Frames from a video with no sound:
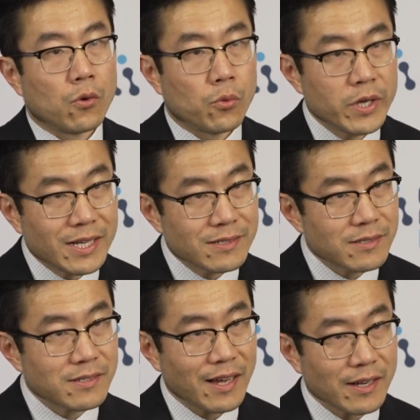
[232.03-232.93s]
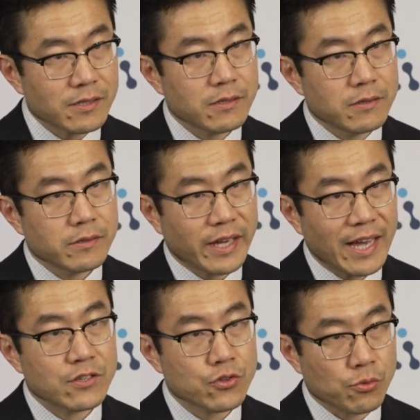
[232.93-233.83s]
we can detect
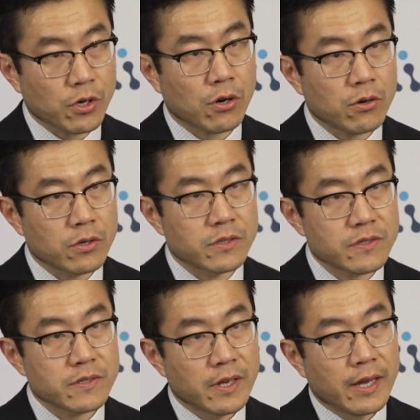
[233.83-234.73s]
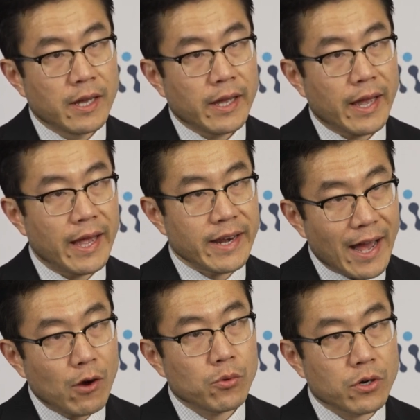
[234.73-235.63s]
cancer recurrence. And
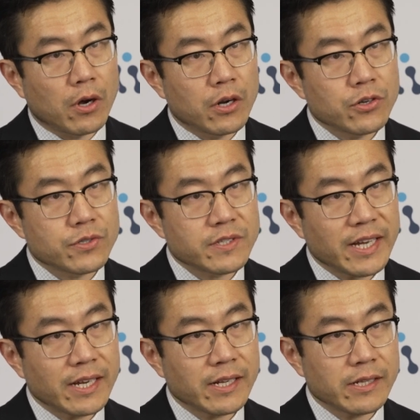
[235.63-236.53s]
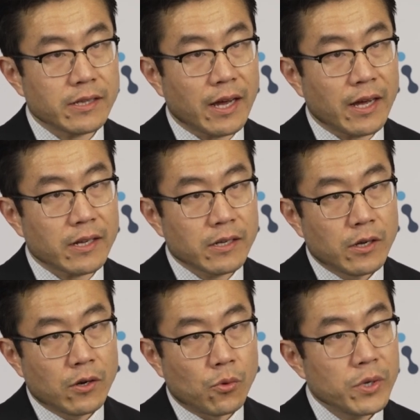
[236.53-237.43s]
now we're understanding that
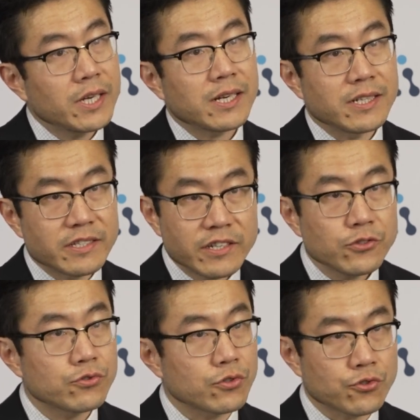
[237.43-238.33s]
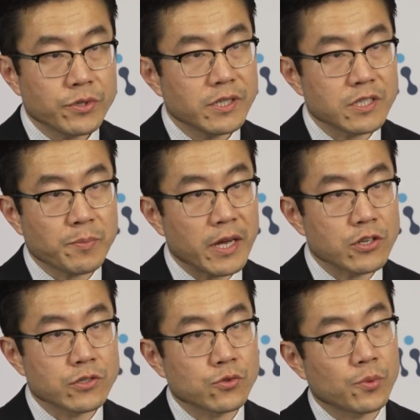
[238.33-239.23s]
we can continue to treat these
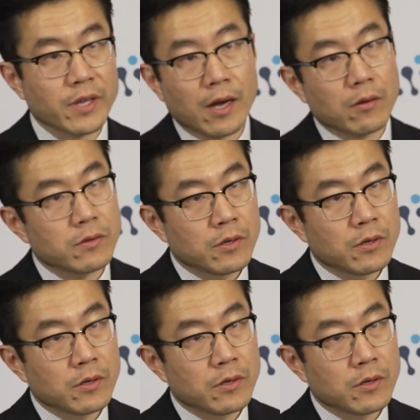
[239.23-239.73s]
patients without